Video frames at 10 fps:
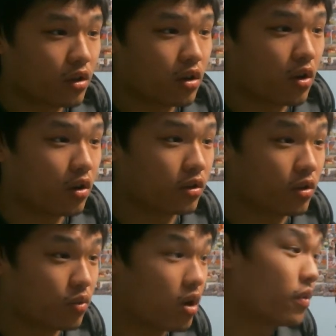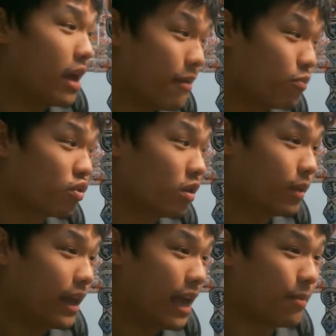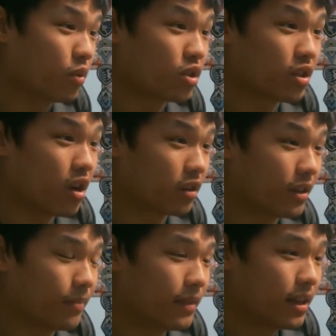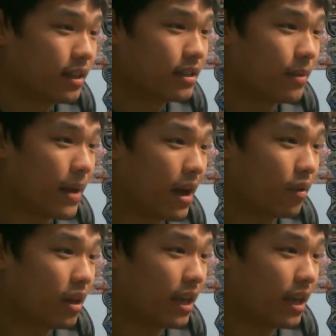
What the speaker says: on the road and probably able to knock them out